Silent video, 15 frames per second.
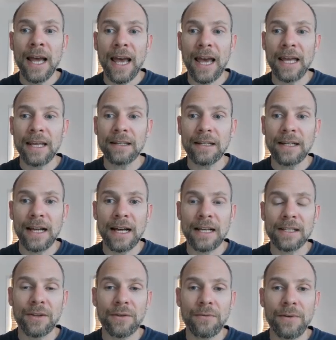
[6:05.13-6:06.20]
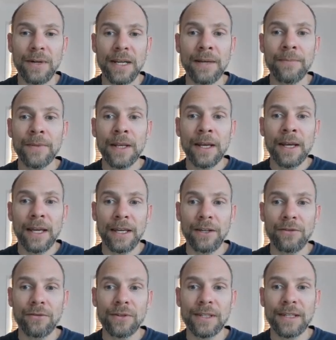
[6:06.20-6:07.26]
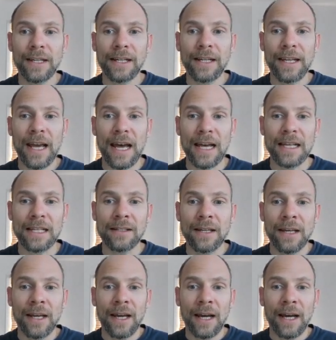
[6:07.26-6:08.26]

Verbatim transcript: And Class 3, interestingly, has